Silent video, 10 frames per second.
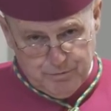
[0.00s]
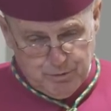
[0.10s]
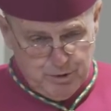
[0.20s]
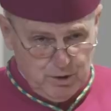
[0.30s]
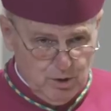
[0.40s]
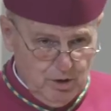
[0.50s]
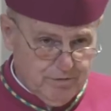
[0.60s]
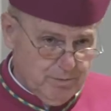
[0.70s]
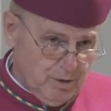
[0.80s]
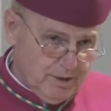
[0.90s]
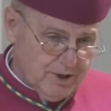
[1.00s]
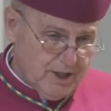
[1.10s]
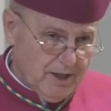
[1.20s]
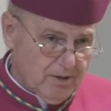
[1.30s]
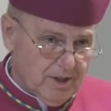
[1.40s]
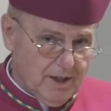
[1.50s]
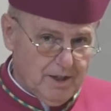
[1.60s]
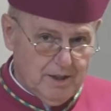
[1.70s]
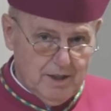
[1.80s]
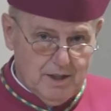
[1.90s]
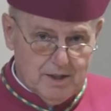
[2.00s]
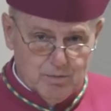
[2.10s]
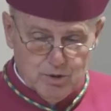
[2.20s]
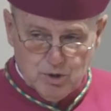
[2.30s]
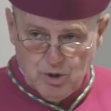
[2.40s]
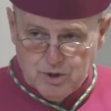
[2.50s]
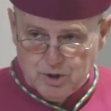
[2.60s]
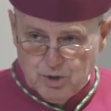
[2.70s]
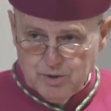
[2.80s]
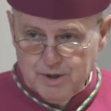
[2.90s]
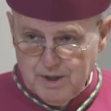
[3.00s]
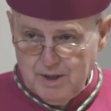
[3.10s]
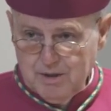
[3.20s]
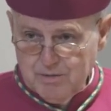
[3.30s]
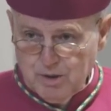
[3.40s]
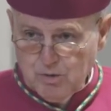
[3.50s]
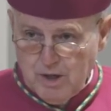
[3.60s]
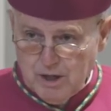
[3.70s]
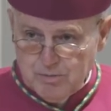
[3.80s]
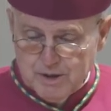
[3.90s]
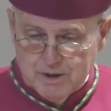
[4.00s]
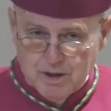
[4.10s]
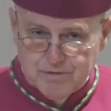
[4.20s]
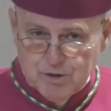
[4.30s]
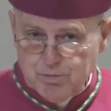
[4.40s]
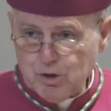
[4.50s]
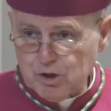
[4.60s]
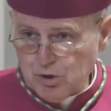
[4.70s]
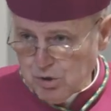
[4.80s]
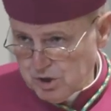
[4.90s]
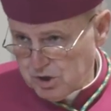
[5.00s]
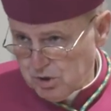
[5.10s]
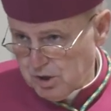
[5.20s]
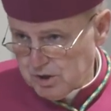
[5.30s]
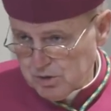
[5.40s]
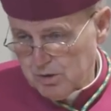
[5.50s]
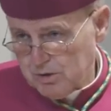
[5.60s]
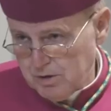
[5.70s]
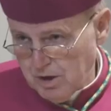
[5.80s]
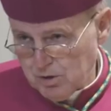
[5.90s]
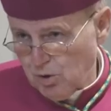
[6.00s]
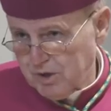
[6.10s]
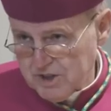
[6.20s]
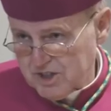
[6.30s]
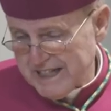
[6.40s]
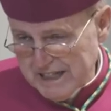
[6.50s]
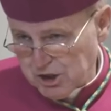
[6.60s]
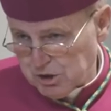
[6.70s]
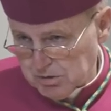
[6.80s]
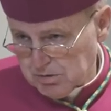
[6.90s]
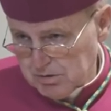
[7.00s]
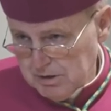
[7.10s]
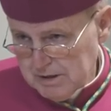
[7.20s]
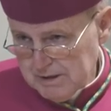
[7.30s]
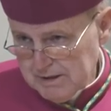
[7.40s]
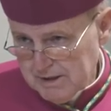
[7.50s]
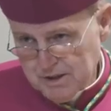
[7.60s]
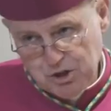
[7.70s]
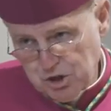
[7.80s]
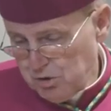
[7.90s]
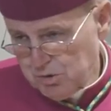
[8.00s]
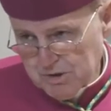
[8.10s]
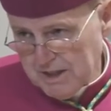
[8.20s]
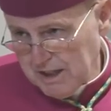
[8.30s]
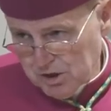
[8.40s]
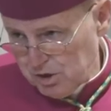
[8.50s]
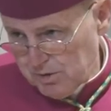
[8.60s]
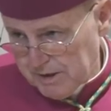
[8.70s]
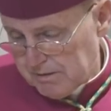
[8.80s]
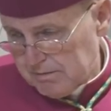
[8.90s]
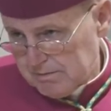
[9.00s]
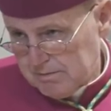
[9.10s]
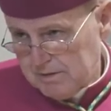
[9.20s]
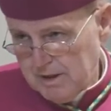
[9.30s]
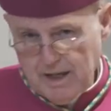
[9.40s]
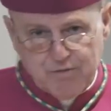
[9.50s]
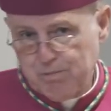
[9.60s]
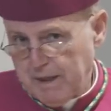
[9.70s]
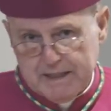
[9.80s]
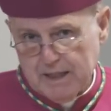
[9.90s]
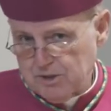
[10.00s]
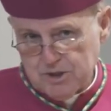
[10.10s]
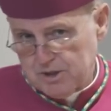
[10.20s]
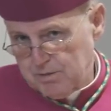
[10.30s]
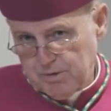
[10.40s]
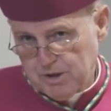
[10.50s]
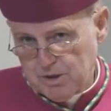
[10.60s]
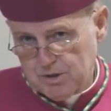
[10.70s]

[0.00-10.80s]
If you recall from Holy Saturday, there was also the requirement of Nebuchadnezzar to adore his statue. And the Jews would not do it. Everybody else did